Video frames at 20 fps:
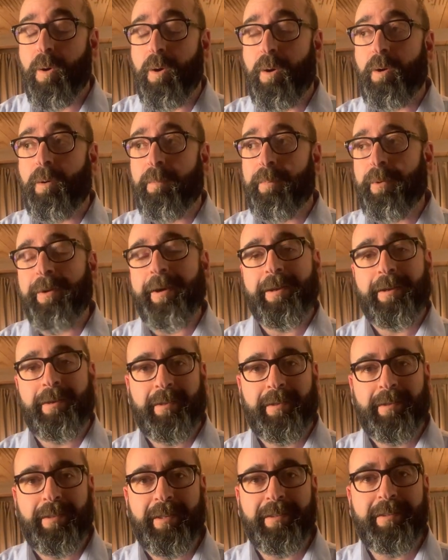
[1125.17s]
Oh boy,
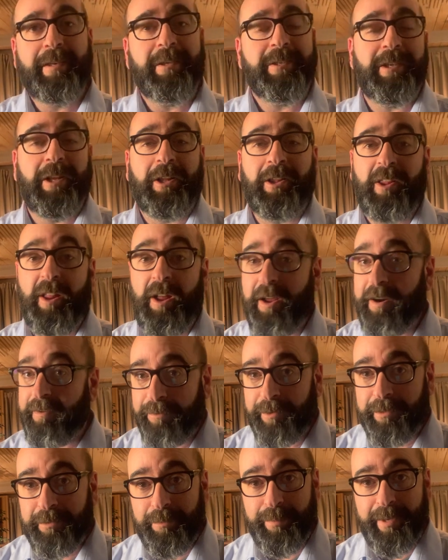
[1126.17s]
there's a lot of
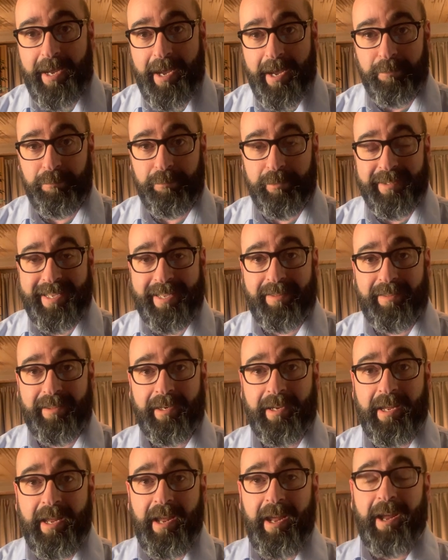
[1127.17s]
fun to be had with that
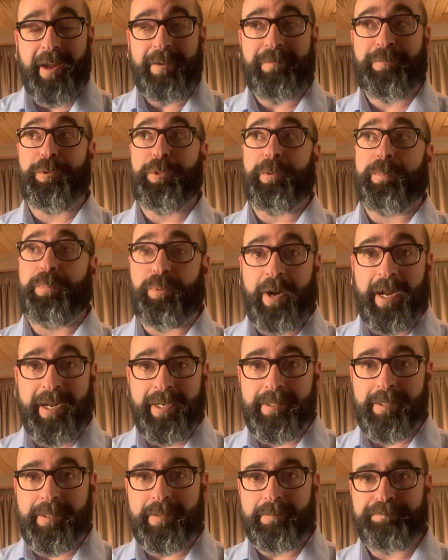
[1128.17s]
thing. And for the
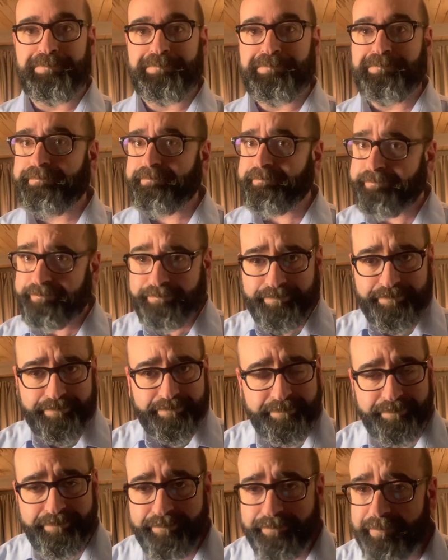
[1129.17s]
price,
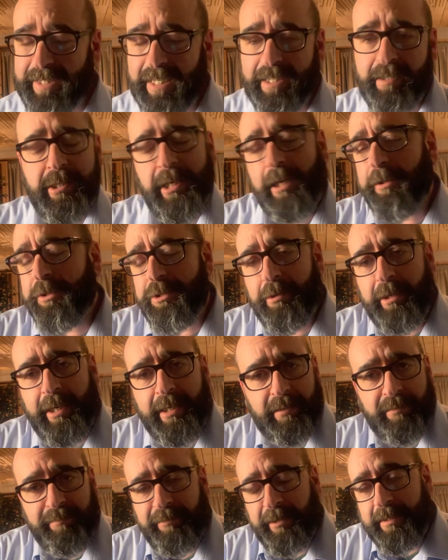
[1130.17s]
challenge you guys
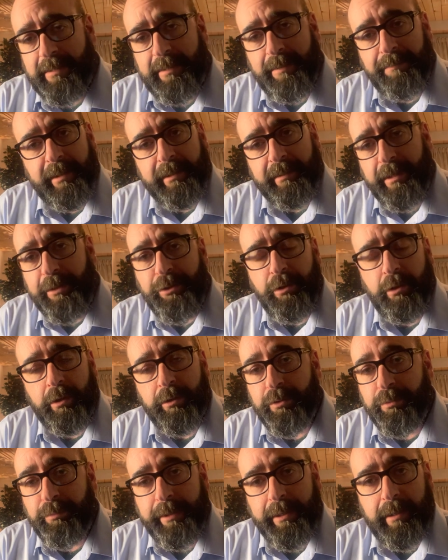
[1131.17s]
to find something that you can
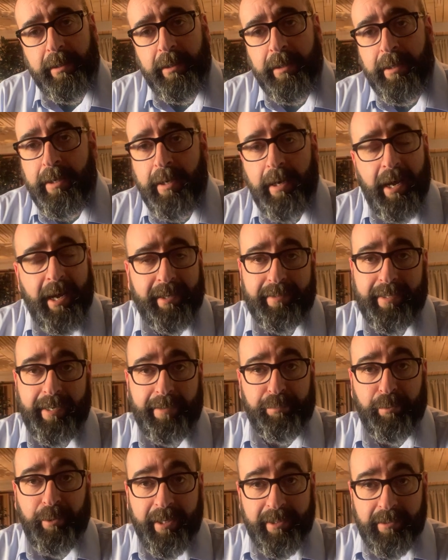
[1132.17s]
tweak at that
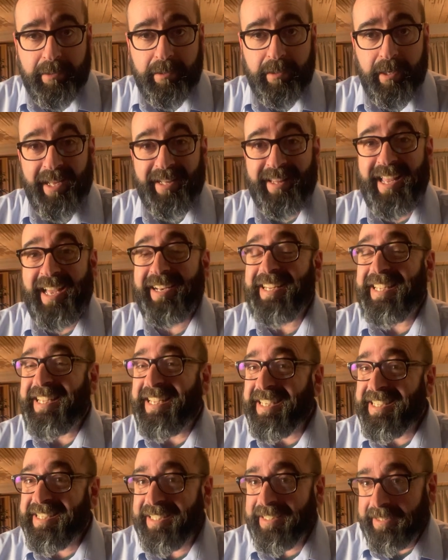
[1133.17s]
price and that
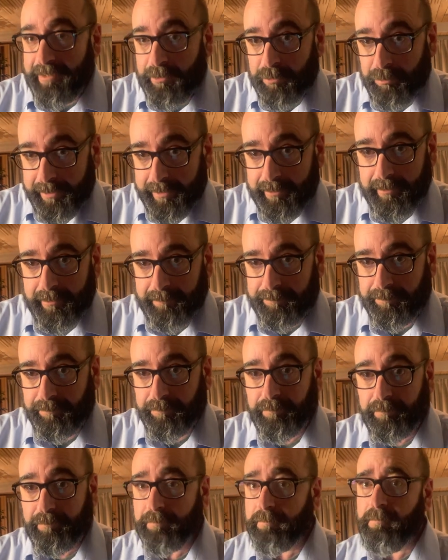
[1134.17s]
easily tweaked.
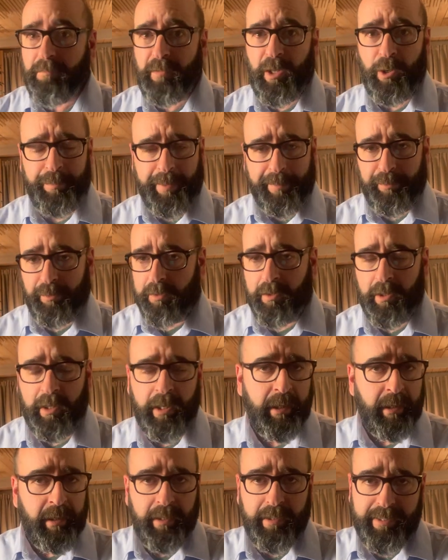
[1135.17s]
Remember,
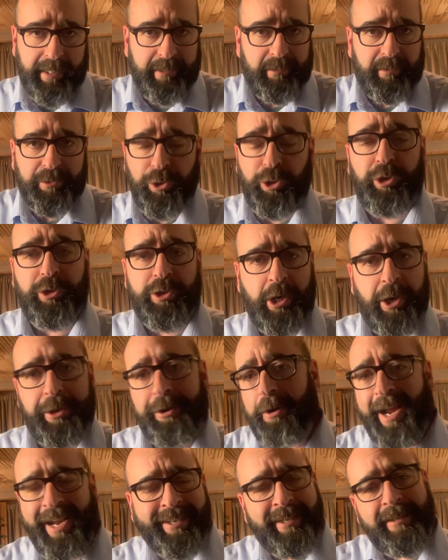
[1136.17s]
Yes, you could
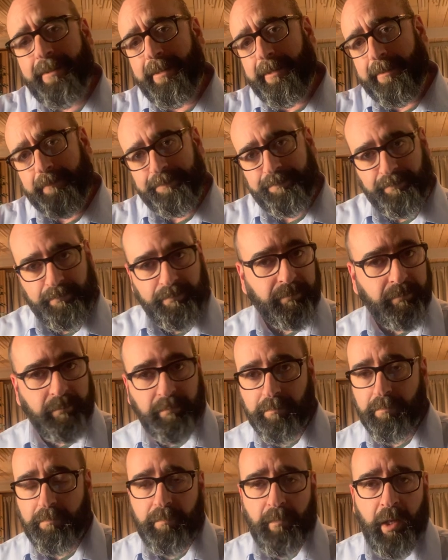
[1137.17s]
solder anything
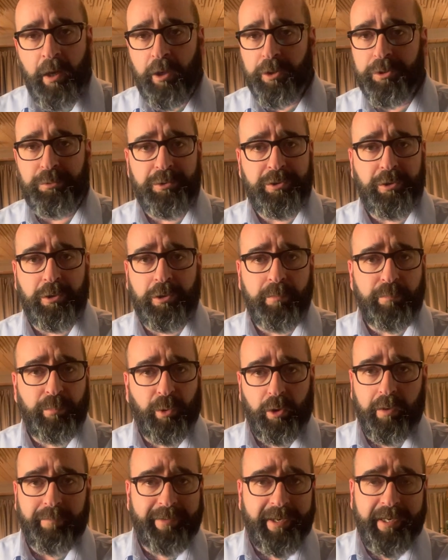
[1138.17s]
onto a circuit
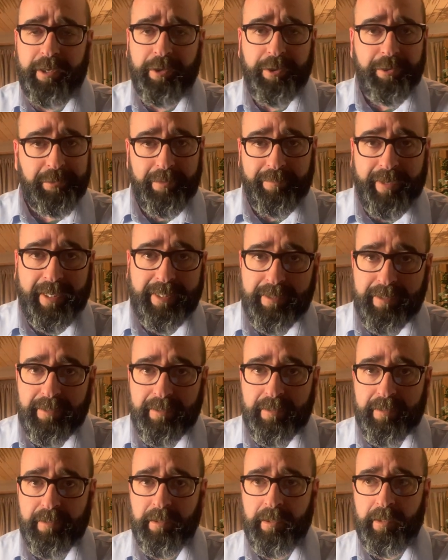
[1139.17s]
board of any other
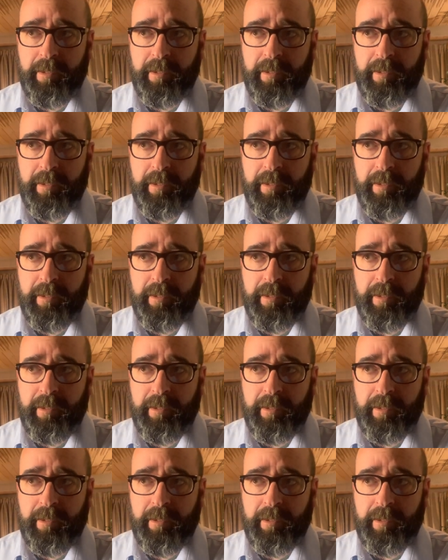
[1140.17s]
devices.